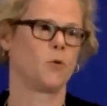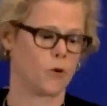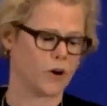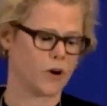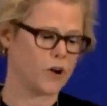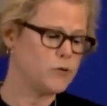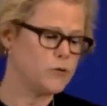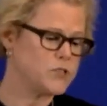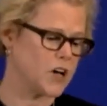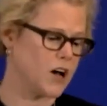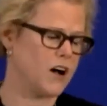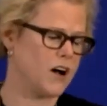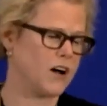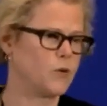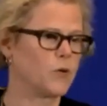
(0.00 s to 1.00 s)
or a
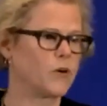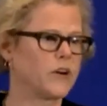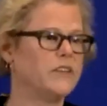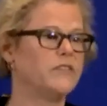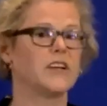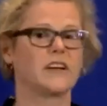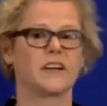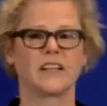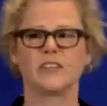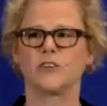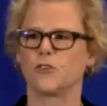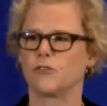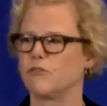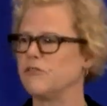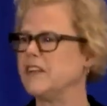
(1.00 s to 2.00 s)
hutong, or even a
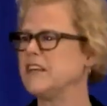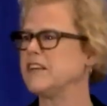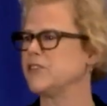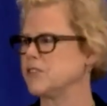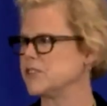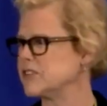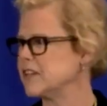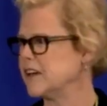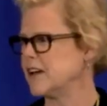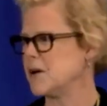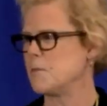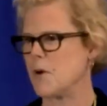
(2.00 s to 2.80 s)
cleared field